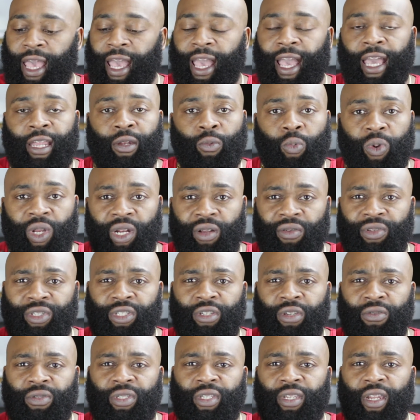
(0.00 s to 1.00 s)
and when I was
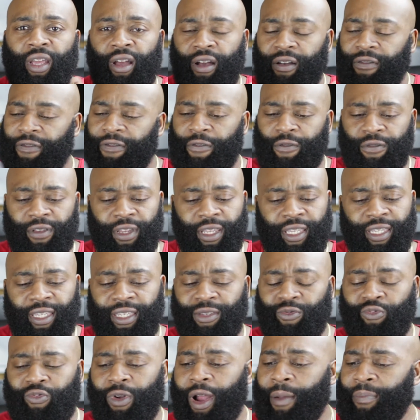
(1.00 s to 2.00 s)
using it, I thought this
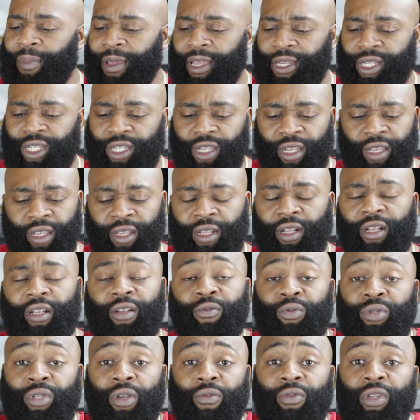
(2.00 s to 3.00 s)
is rubbish. It
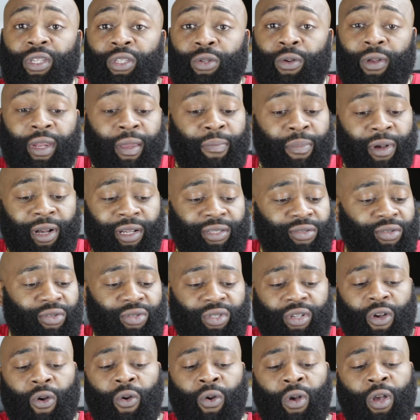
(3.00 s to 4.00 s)
was only 20 bucks or
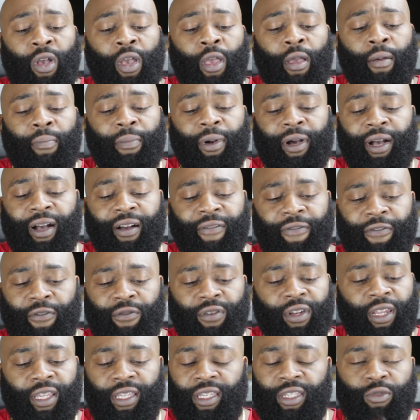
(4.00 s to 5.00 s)
so, but I
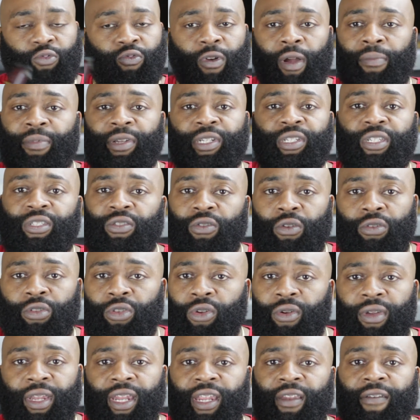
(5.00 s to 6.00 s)
thought this is rubbish, it's not
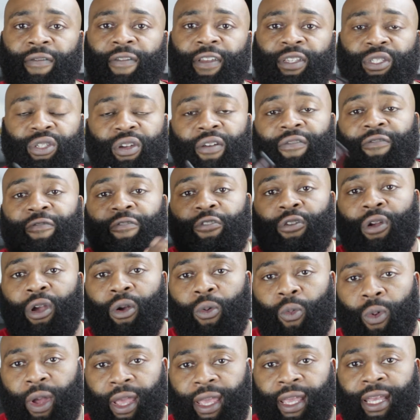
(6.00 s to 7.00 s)
doing anything, so I threw it
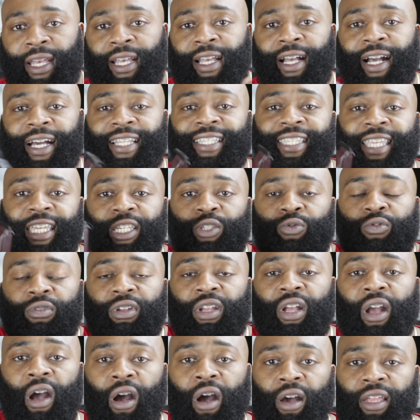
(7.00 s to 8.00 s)
away. I
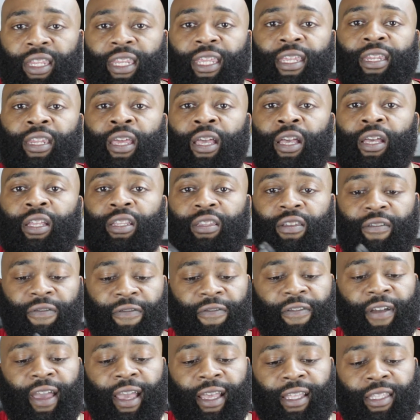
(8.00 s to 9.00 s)
disregarded the
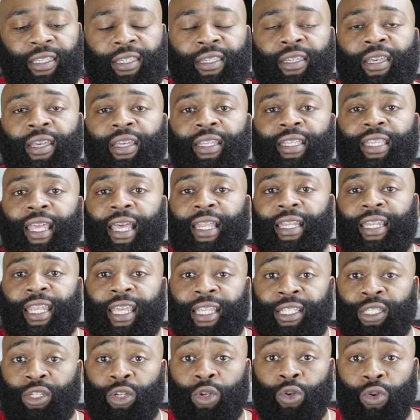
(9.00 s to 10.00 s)
fact that
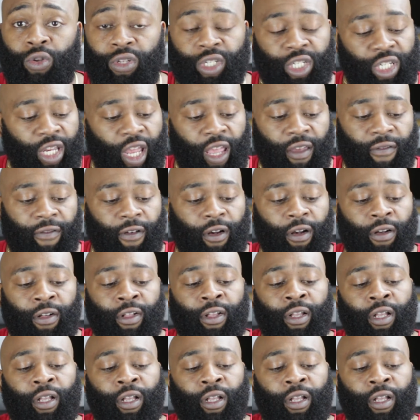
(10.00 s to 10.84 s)
it's a good shaver.